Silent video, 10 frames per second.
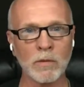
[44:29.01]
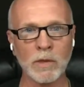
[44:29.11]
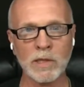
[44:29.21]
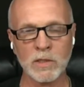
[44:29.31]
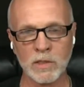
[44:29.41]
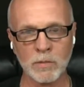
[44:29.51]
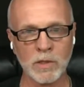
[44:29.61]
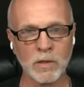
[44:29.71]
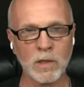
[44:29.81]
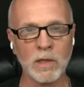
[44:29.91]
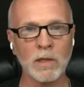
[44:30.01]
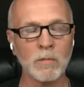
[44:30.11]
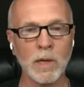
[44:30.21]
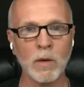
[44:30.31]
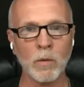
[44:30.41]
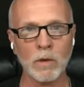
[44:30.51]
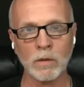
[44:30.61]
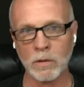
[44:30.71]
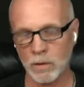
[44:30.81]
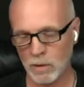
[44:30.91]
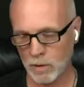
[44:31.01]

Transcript: that relationships are key in my world.